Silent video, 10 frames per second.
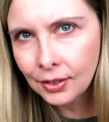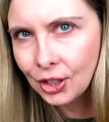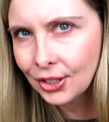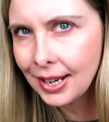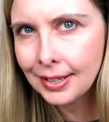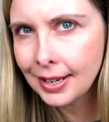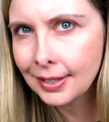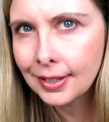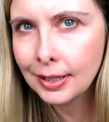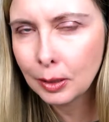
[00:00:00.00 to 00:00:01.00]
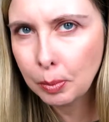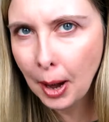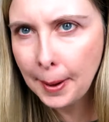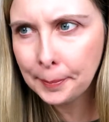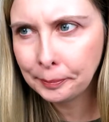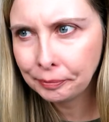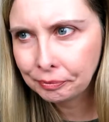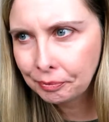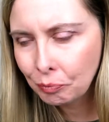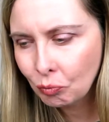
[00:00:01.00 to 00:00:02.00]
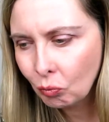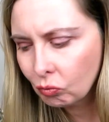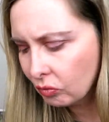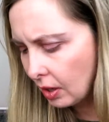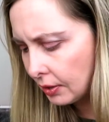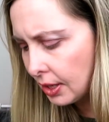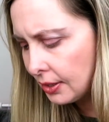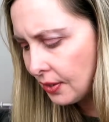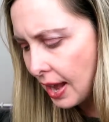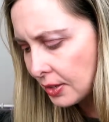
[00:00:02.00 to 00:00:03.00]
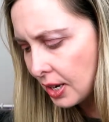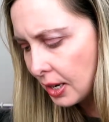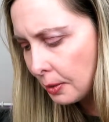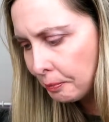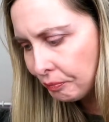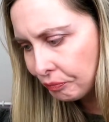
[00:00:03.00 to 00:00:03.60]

It does not taste like Sprite. It kind of has a